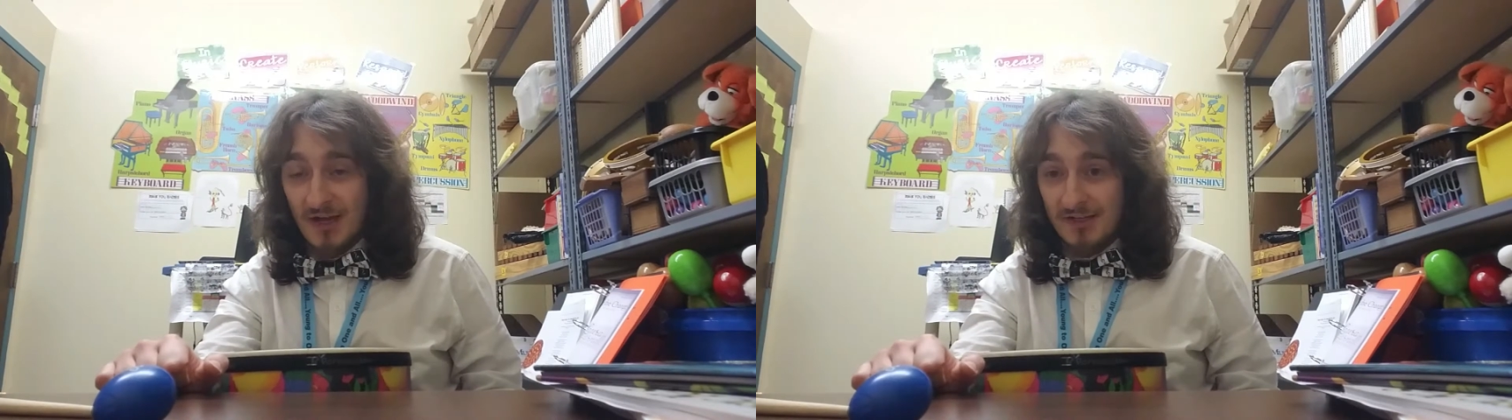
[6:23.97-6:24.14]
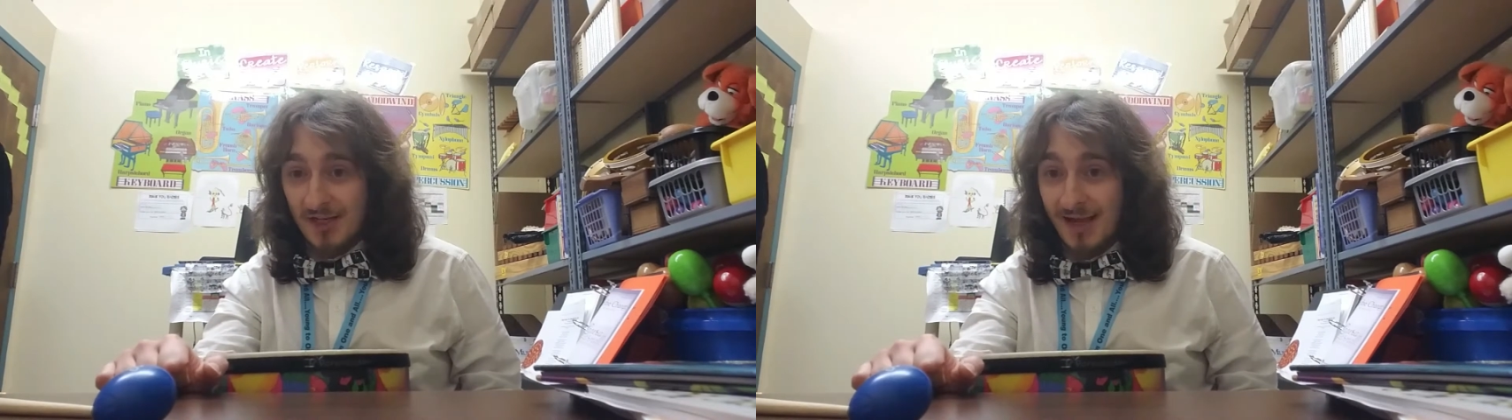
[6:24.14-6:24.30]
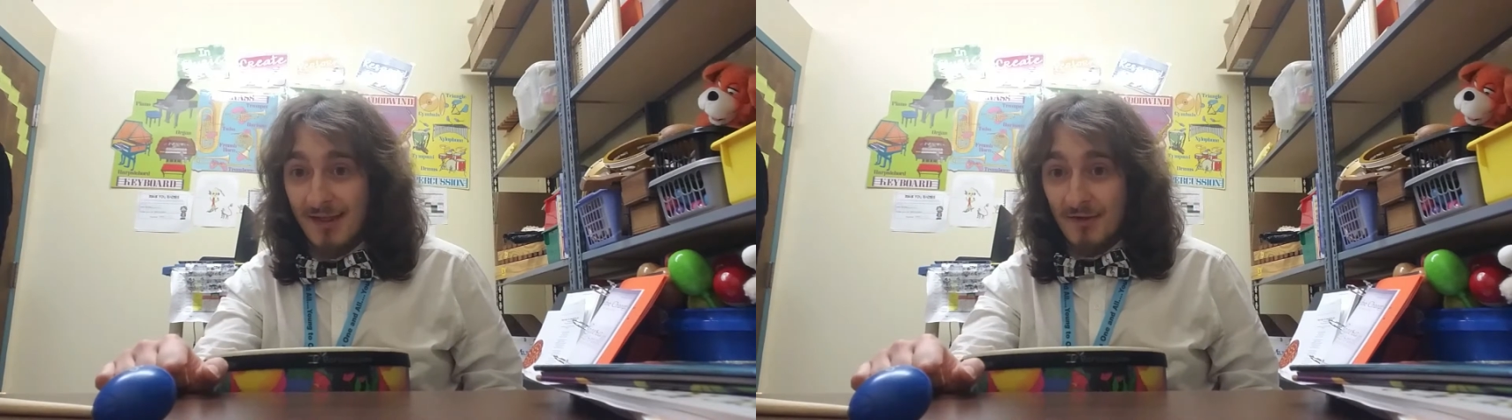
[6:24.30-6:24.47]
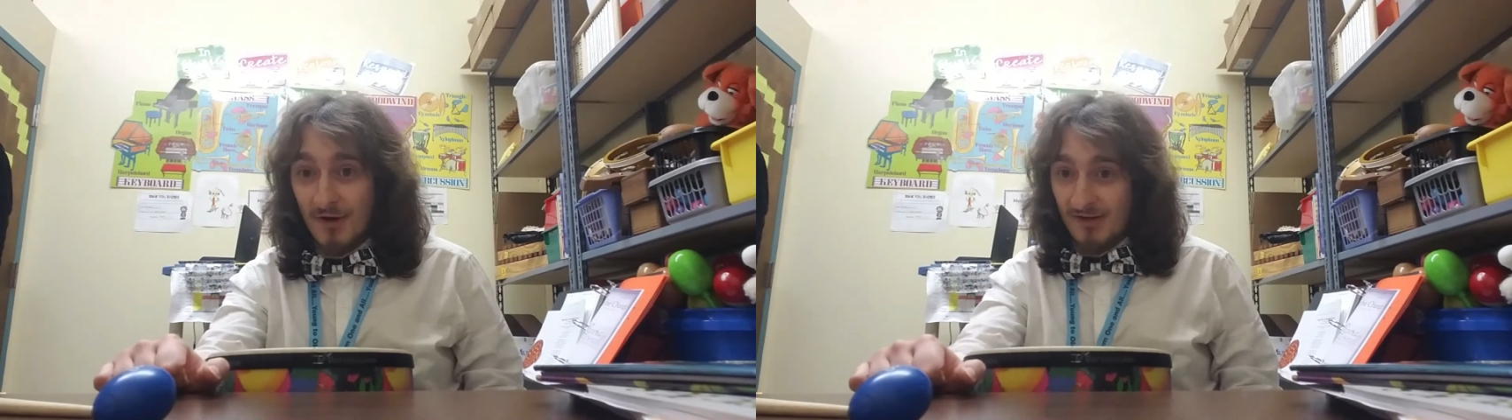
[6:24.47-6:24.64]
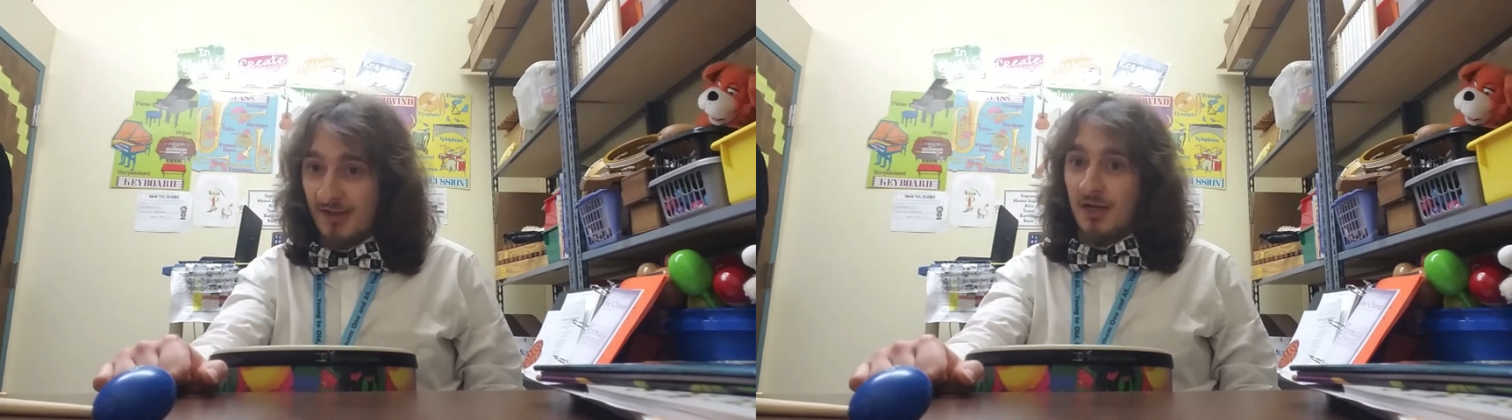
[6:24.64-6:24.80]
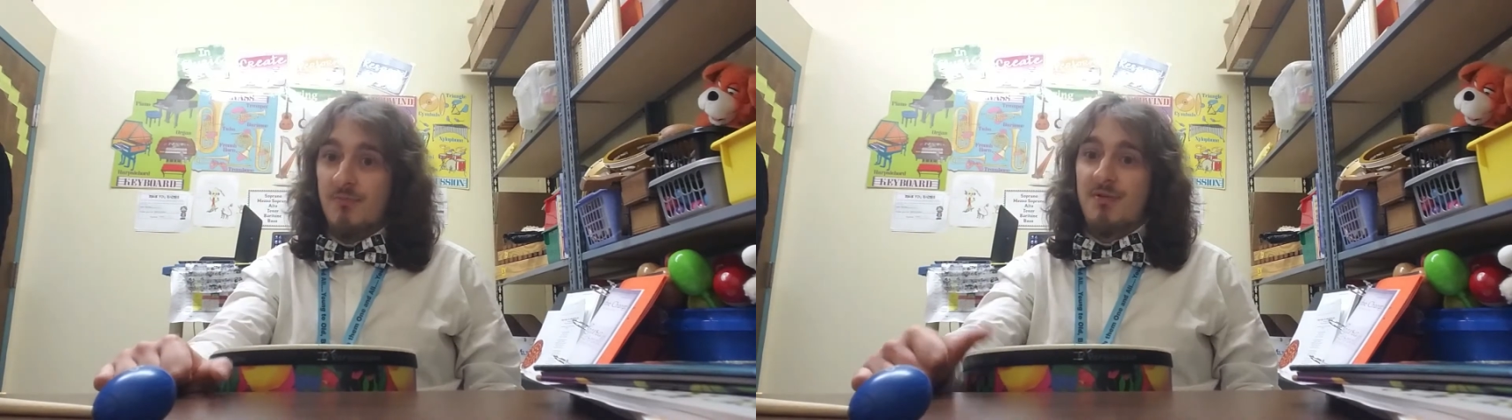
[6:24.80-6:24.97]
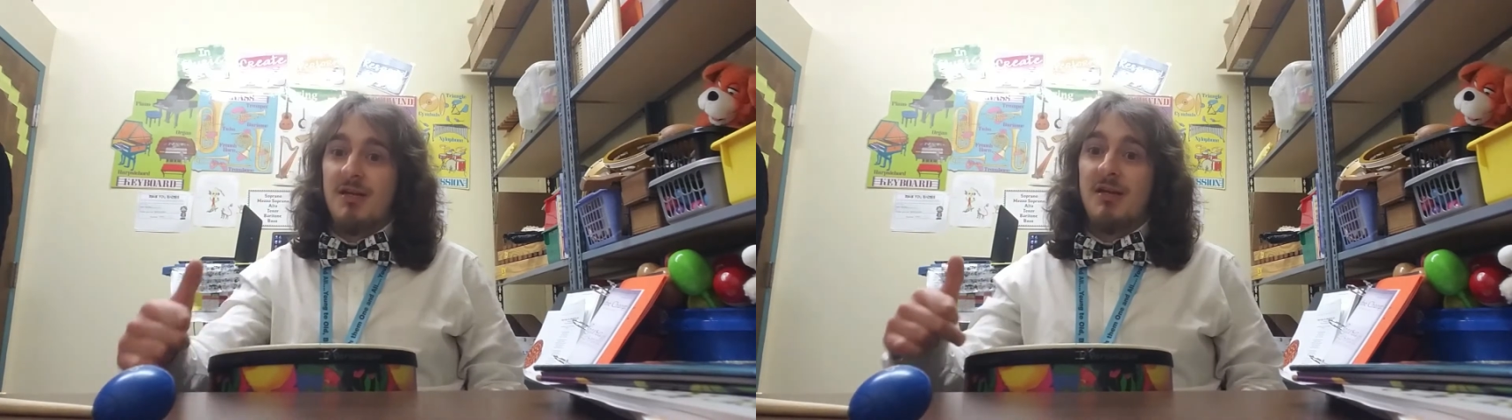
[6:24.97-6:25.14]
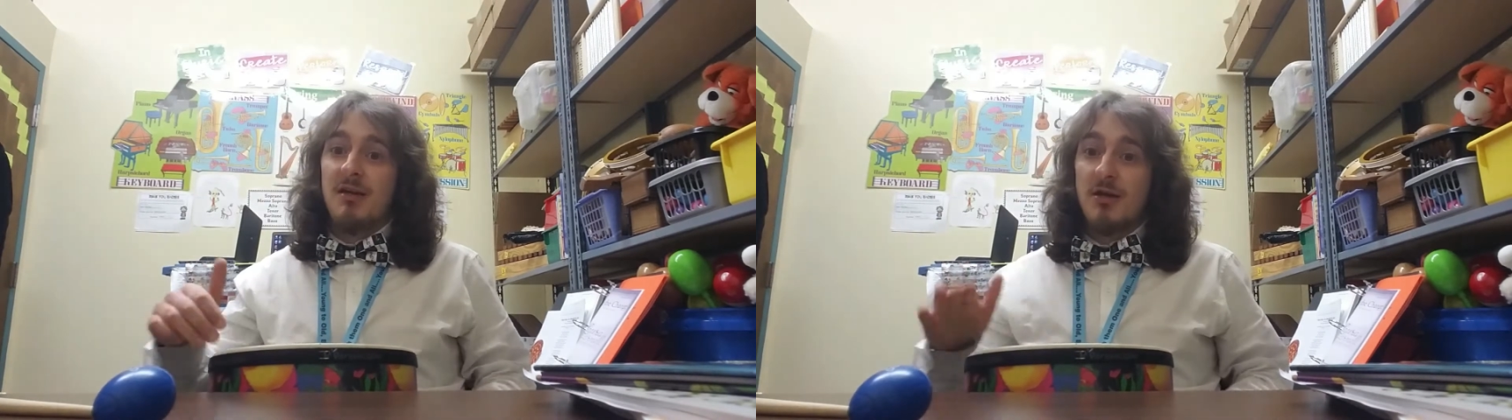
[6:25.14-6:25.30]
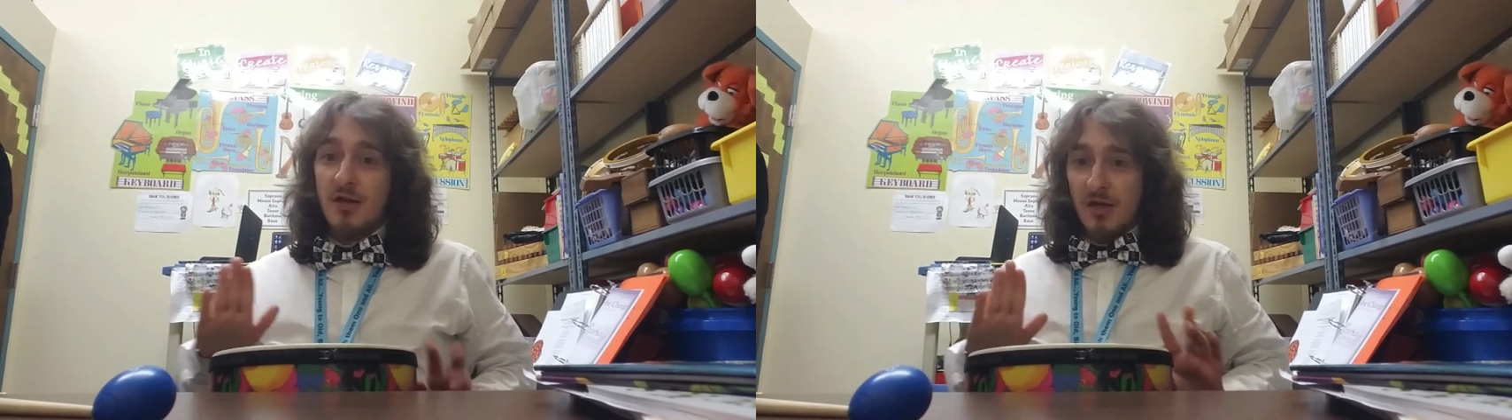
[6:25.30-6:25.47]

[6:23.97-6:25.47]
that together, it's going to be